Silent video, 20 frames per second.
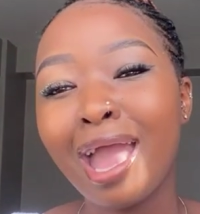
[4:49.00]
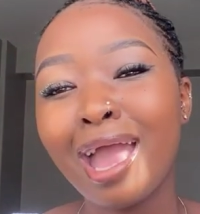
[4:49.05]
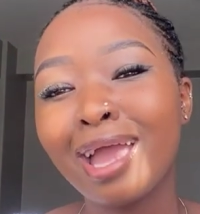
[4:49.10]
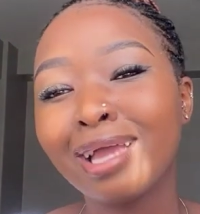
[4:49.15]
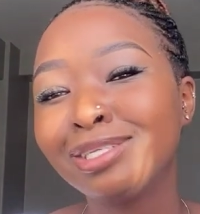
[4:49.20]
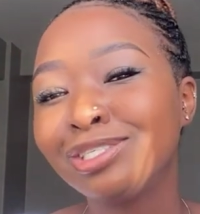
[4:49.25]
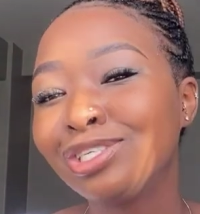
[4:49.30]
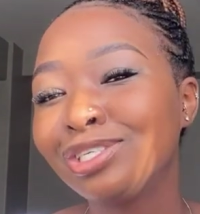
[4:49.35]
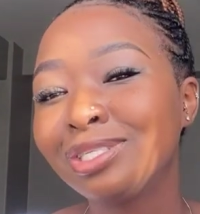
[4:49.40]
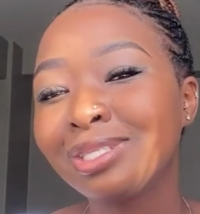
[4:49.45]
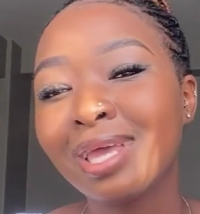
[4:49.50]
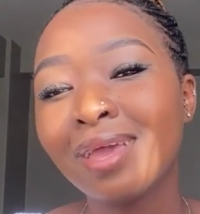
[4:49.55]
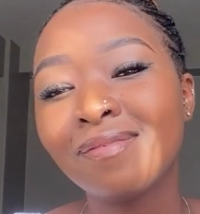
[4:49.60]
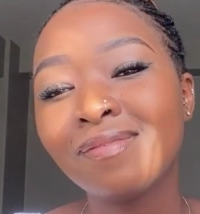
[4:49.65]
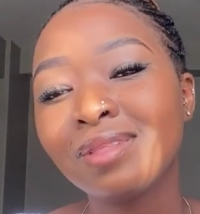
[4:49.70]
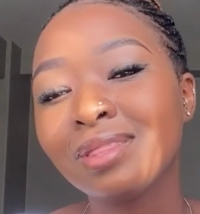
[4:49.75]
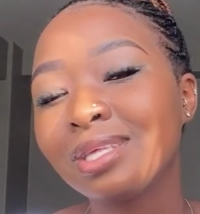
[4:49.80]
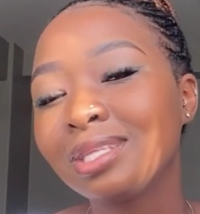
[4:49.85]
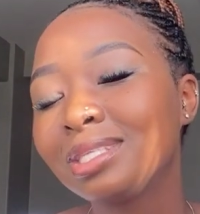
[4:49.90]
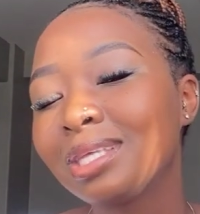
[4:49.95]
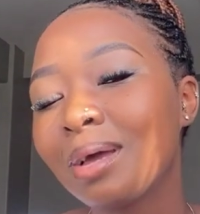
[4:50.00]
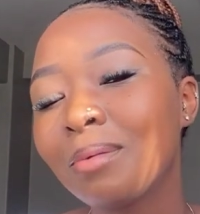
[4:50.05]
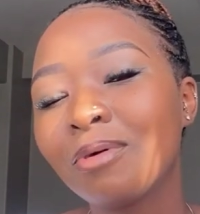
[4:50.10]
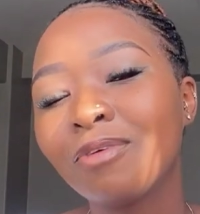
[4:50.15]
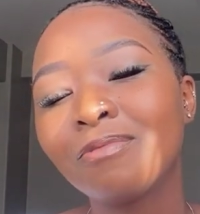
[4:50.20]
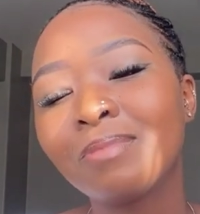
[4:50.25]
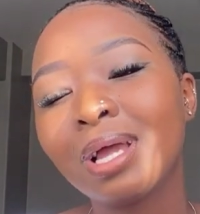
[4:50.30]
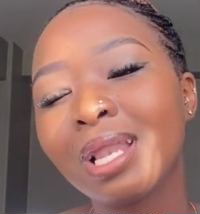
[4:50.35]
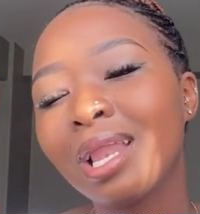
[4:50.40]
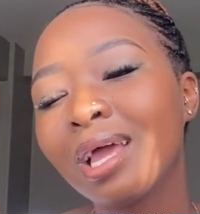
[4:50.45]
and just having the time
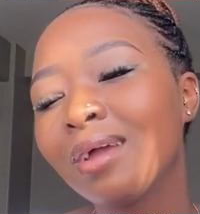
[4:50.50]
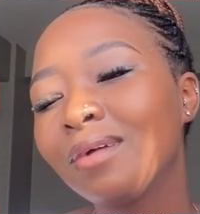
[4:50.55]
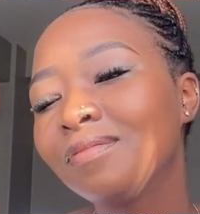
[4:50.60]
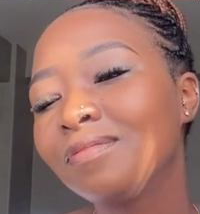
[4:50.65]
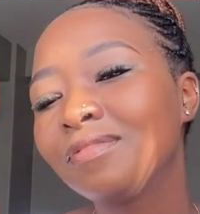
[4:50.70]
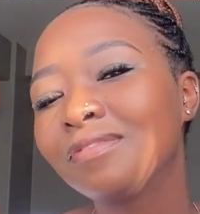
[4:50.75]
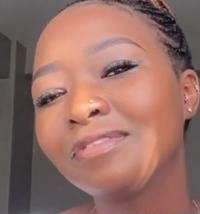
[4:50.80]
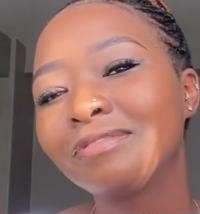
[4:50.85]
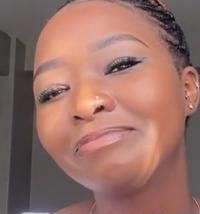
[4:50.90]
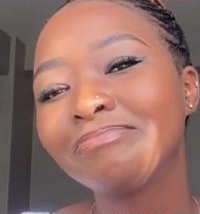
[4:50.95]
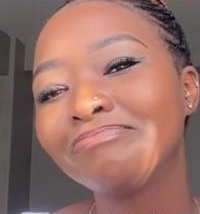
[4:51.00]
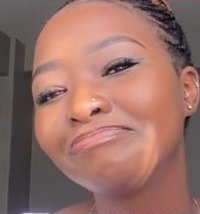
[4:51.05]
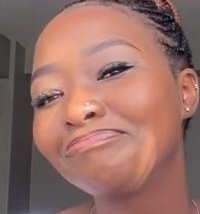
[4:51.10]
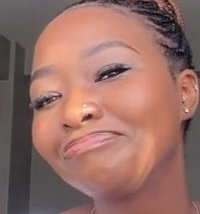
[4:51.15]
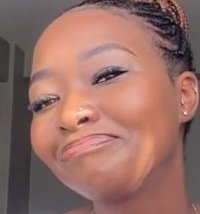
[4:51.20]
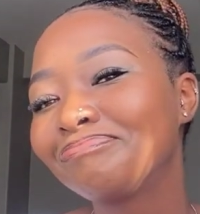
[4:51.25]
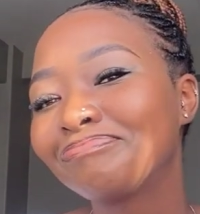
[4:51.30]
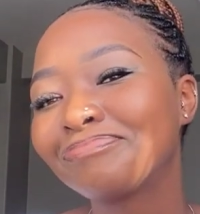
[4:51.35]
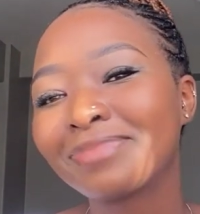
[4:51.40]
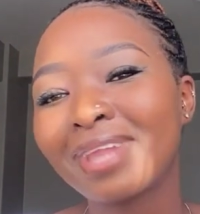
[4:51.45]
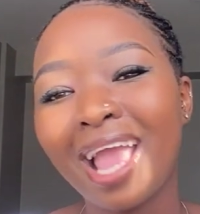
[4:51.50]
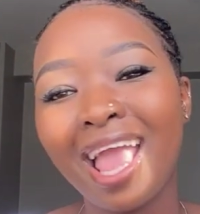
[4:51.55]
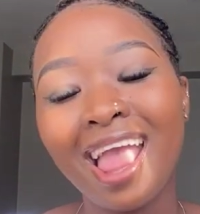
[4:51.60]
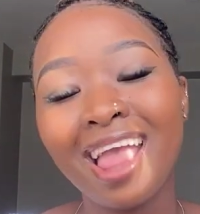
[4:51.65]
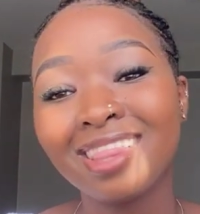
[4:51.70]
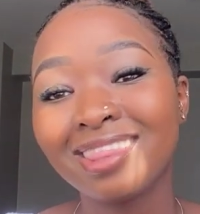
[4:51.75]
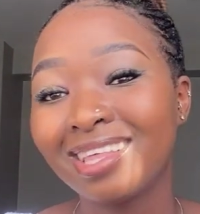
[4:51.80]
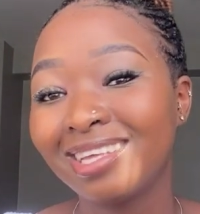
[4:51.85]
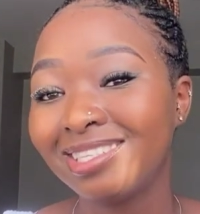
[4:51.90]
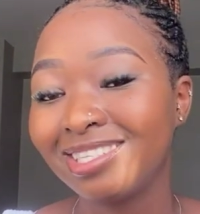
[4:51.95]
of my life.
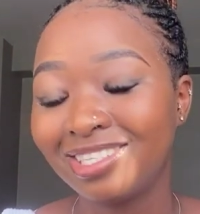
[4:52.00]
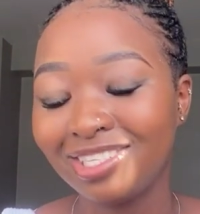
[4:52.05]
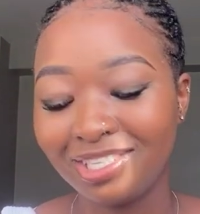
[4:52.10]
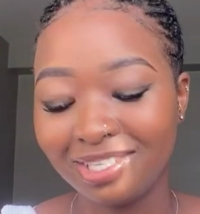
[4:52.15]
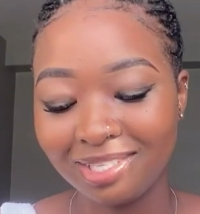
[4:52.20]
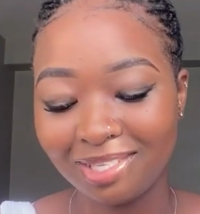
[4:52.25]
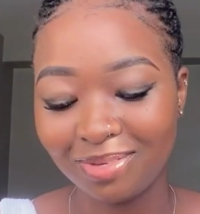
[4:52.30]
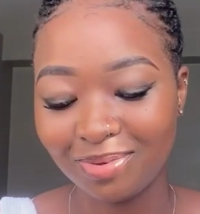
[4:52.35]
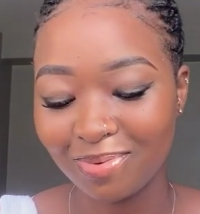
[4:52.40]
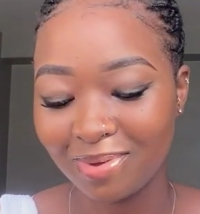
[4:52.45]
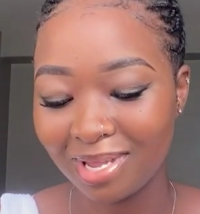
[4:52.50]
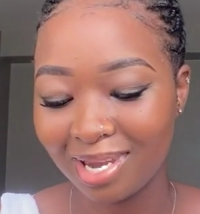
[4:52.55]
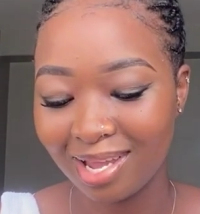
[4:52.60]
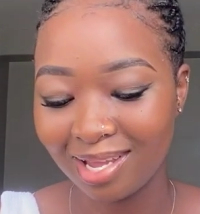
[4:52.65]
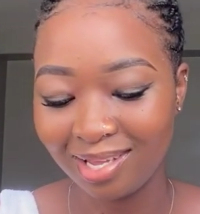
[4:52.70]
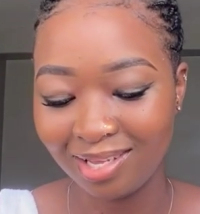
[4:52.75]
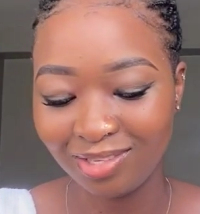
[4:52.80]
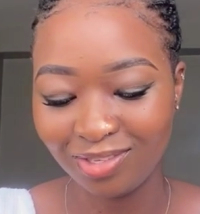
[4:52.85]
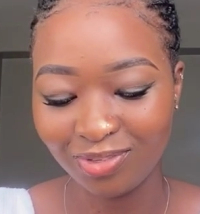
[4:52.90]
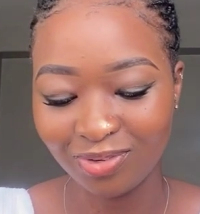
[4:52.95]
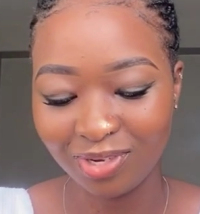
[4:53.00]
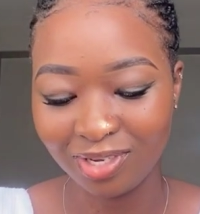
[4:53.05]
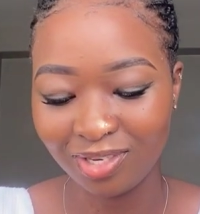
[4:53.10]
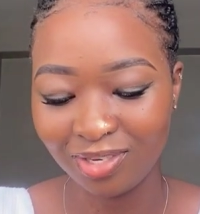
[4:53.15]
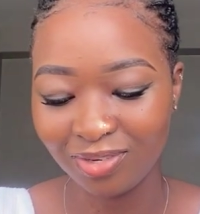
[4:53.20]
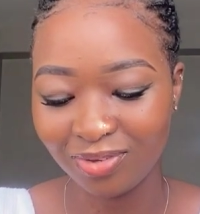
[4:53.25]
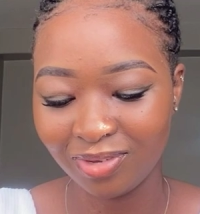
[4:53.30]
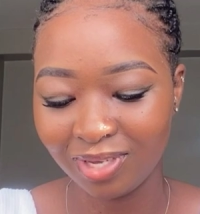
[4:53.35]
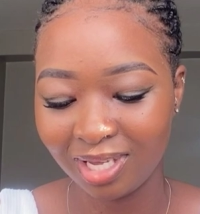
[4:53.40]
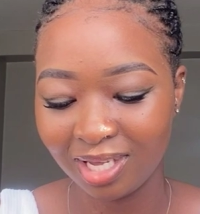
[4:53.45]
That's just what I enjoy
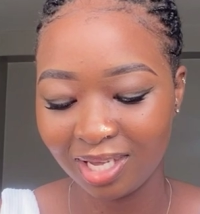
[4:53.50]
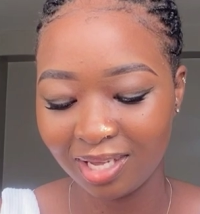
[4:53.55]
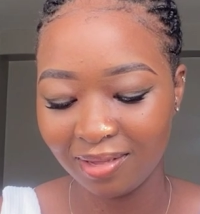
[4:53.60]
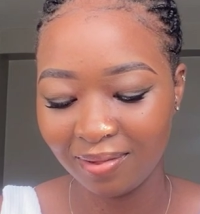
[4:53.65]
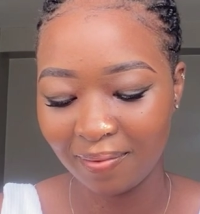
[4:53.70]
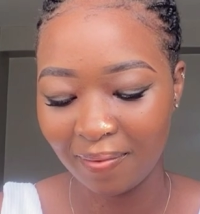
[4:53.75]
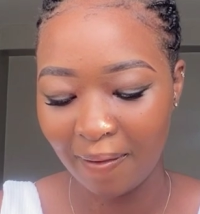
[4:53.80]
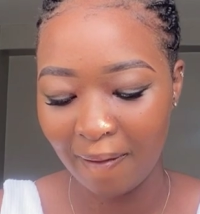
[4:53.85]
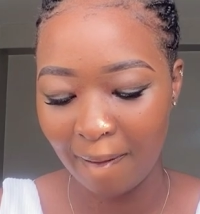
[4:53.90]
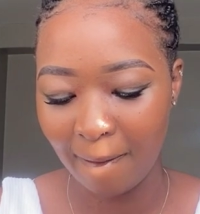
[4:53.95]
doing.